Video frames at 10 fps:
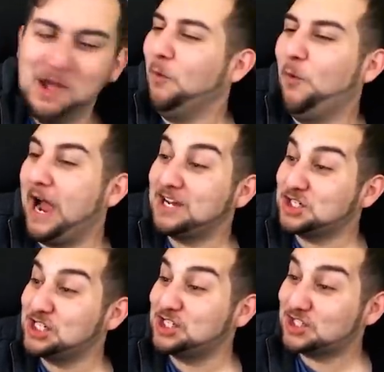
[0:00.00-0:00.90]
Why is
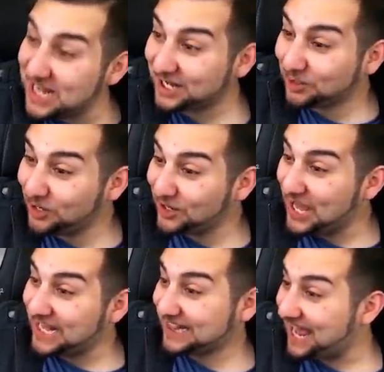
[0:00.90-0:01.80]
she snickering
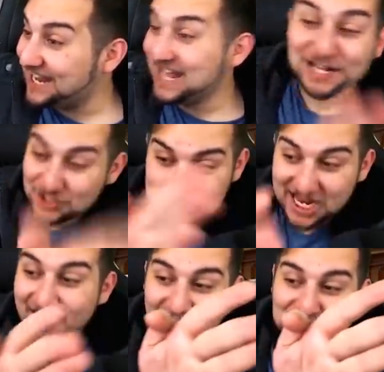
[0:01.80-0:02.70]
like that?
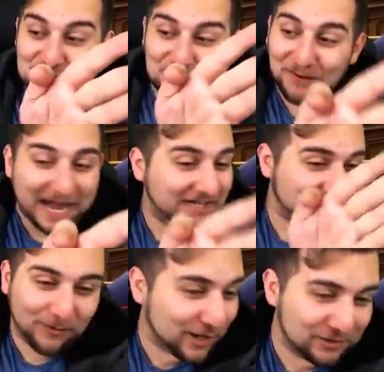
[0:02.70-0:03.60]
Sal has the right
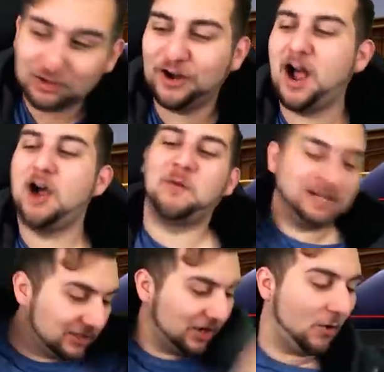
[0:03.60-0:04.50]
to win a turn. All
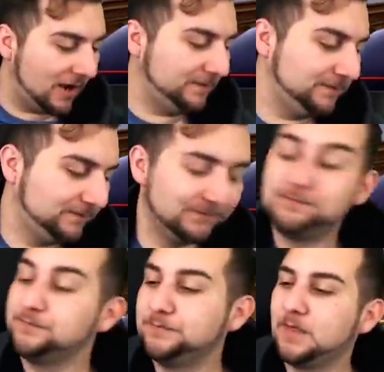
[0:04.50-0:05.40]
right, you know what?
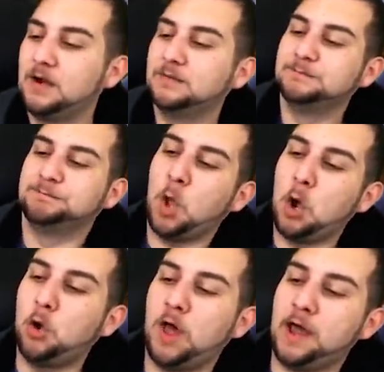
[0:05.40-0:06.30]

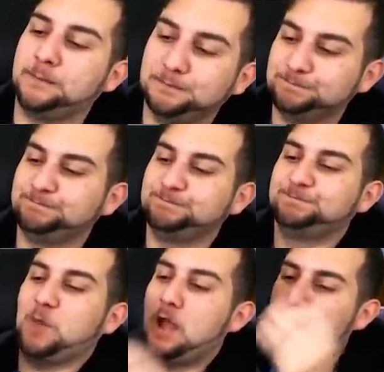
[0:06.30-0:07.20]
Hold on.
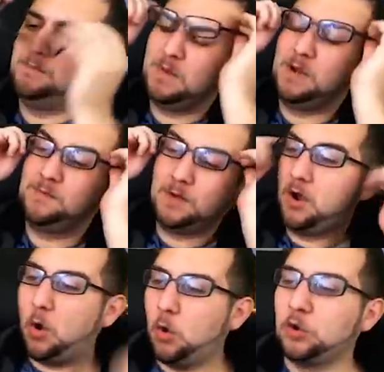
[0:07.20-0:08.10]

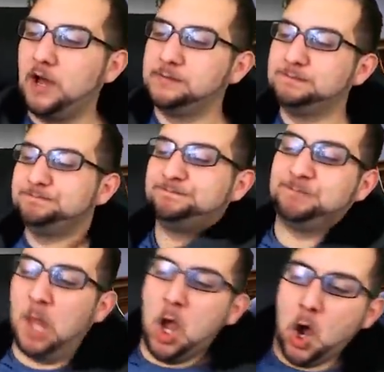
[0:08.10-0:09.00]
Hold on.
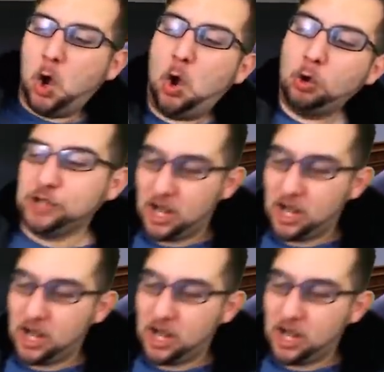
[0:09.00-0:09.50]
Hold